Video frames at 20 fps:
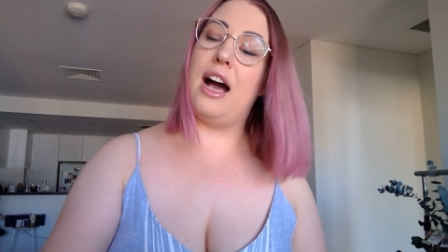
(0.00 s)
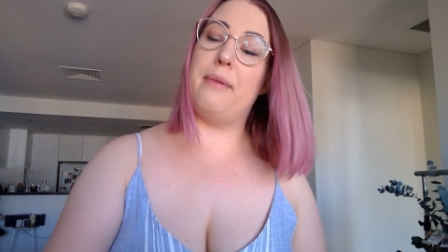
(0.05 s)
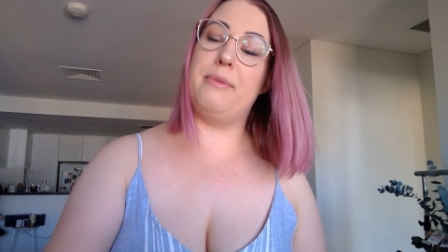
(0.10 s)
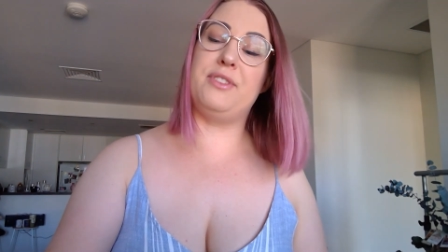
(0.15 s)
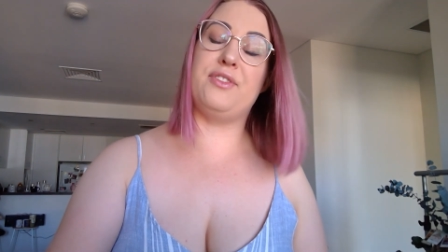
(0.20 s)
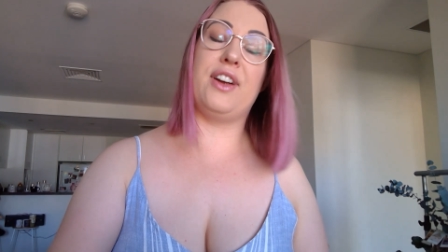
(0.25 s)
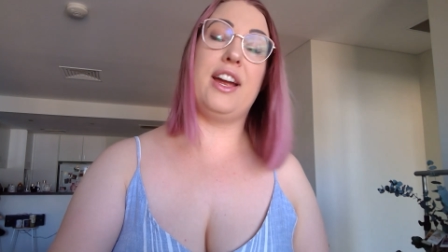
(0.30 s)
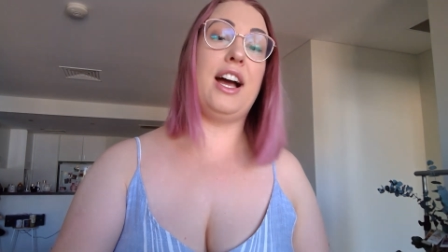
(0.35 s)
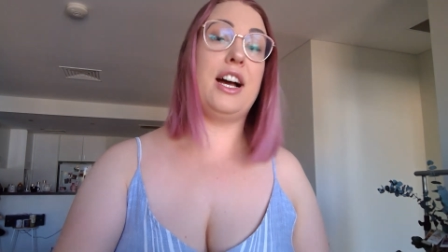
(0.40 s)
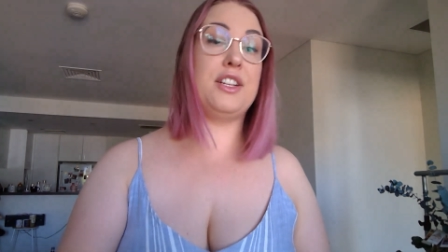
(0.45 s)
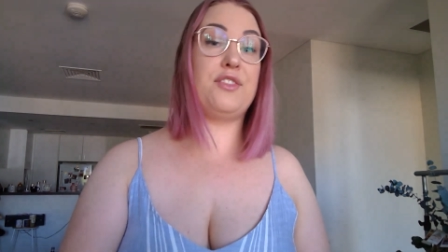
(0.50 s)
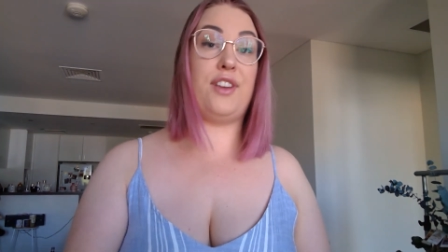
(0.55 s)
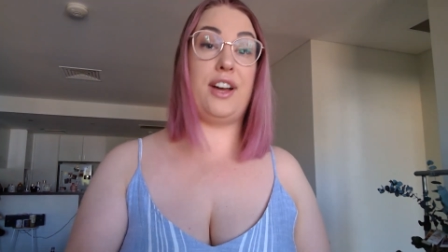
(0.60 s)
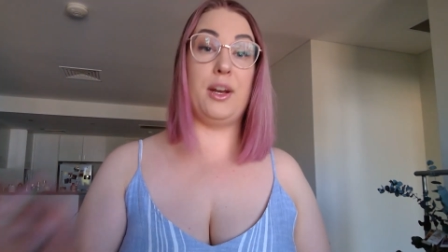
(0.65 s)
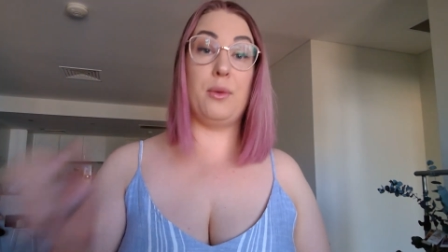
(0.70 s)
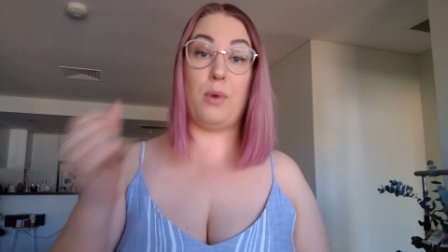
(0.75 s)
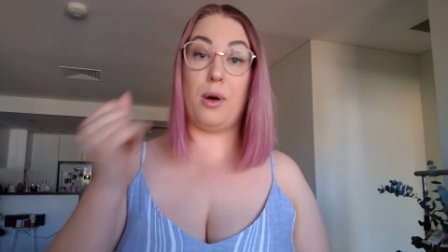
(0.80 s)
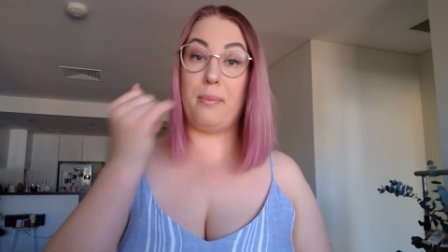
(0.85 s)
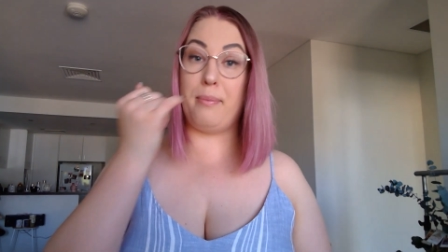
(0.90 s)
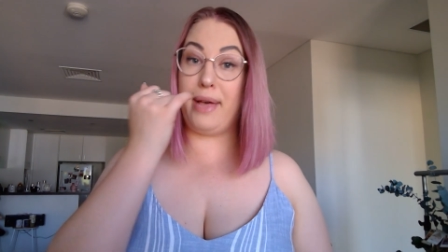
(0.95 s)
It's very hard to
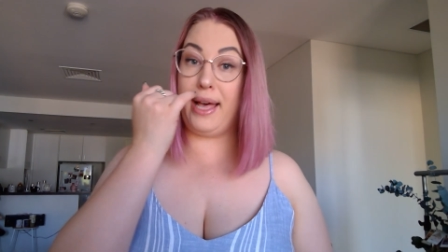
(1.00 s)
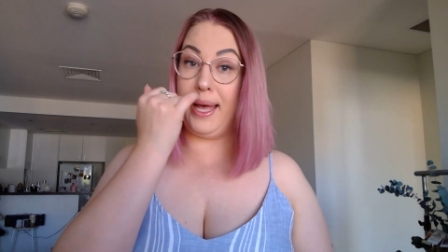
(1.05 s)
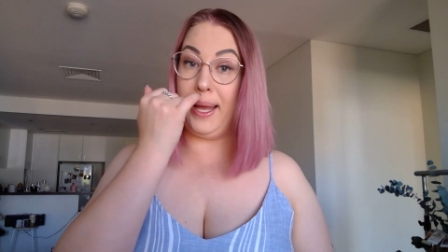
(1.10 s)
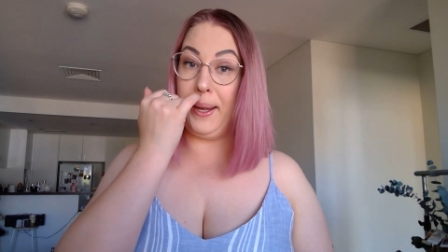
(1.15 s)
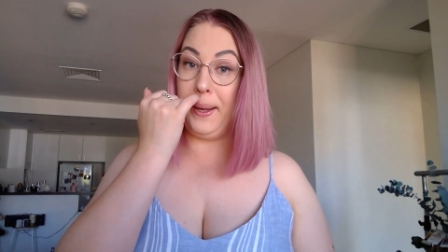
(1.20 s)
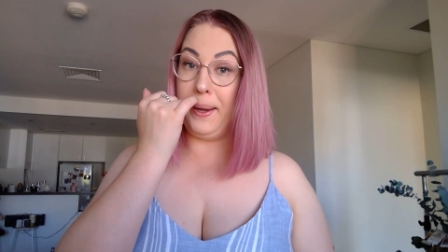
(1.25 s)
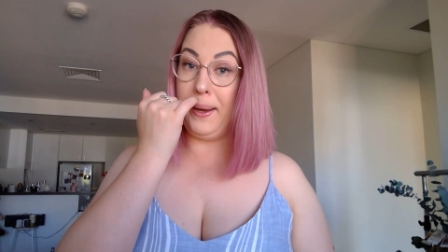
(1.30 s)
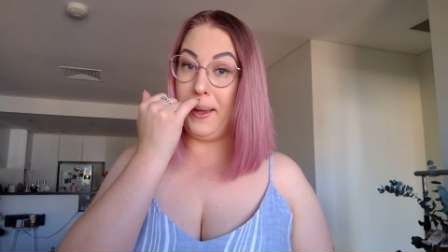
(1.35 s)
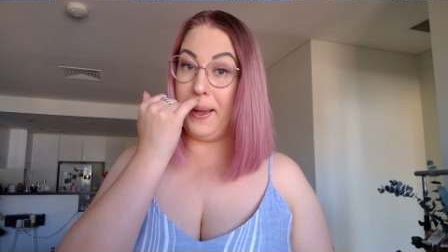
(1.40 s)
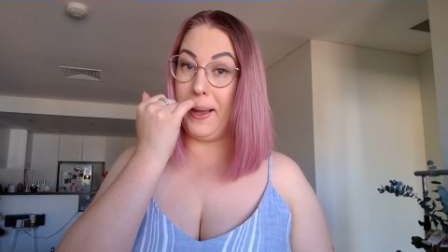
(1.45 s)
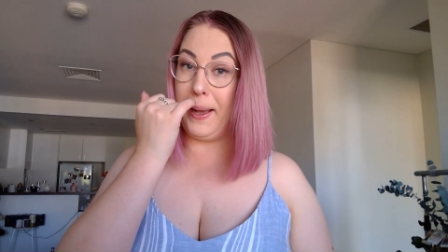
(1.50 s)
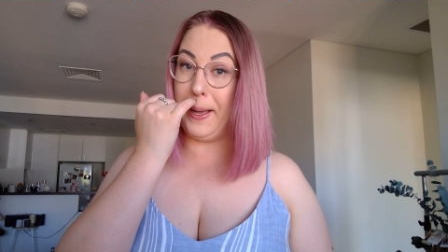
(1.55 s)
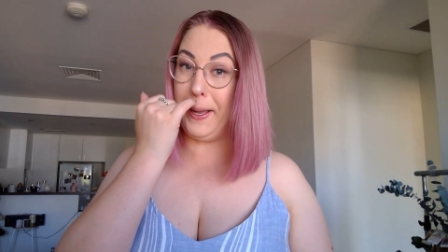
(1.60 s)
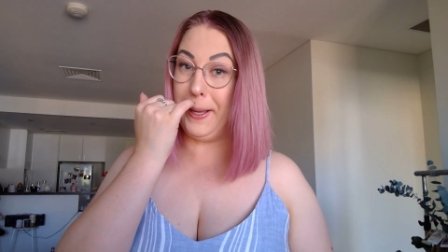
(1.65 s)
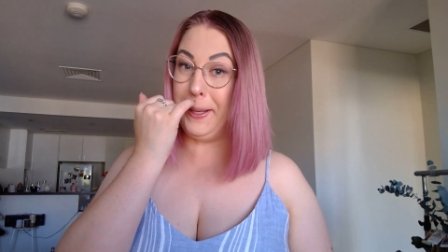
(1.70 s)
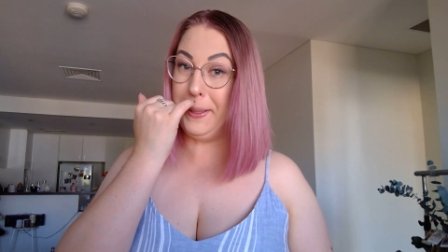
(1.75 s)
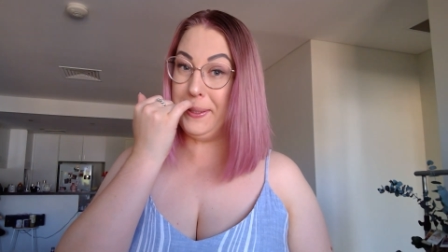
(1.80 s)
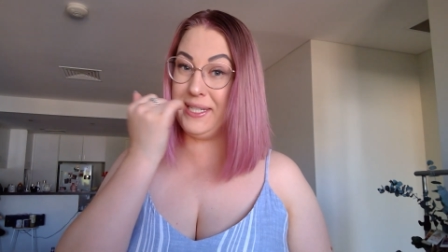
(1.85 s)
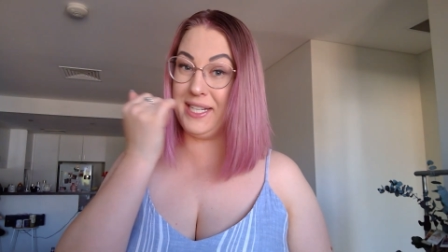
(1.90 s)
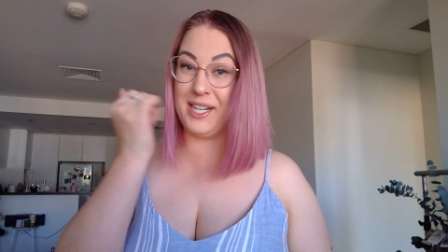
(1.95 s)
find a wombat
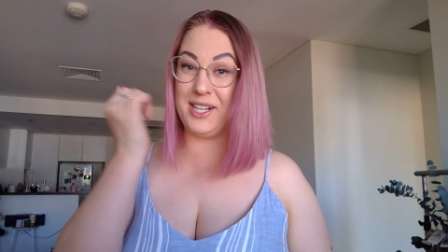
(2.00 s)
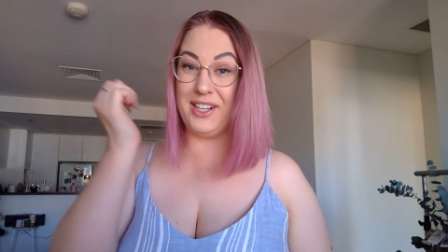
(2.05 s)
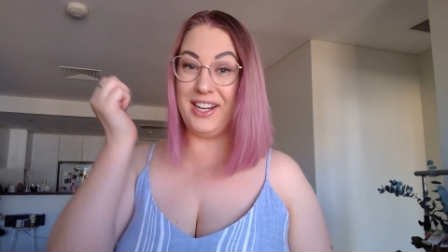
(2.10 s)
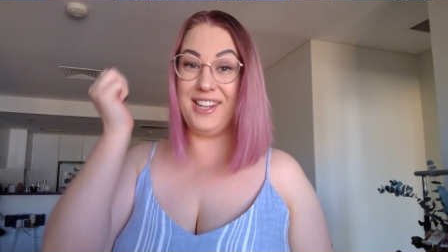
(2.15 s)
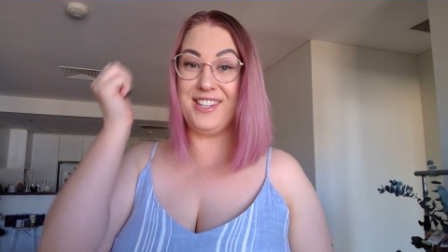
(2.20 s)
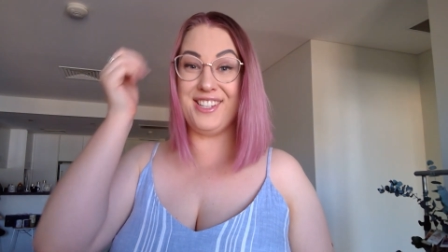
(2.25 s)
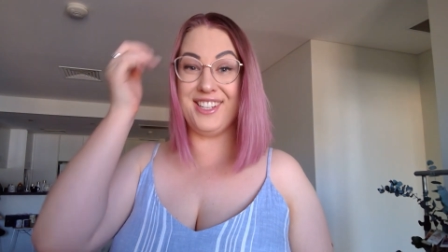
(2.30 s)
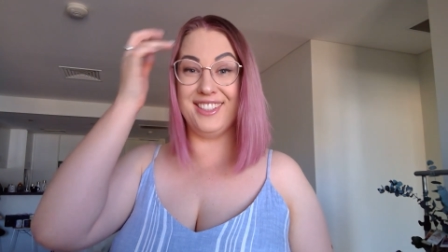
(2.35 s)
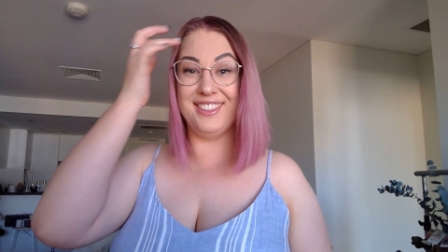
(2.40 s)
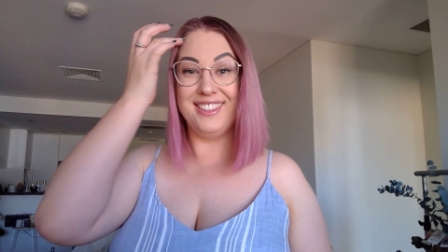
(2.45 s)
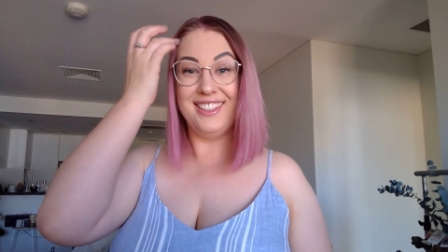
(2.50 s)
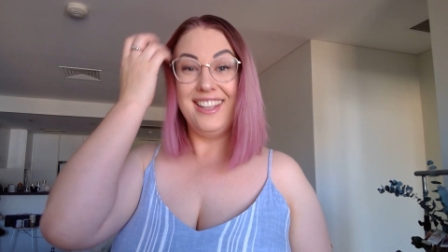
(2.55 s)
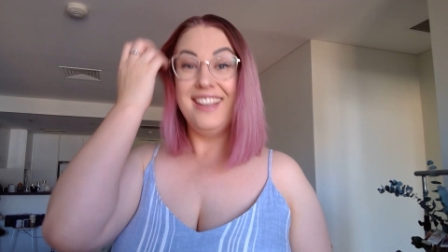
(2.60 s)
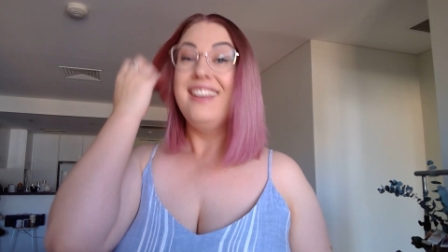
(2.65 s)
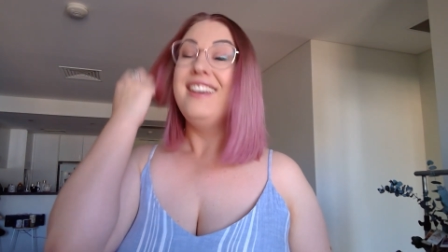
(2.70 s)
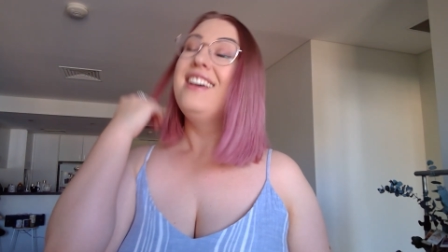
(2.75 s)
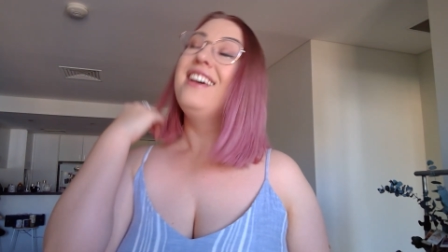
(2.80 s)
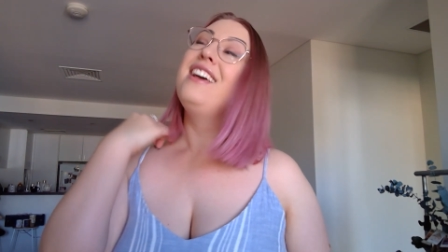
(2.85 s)
decoration.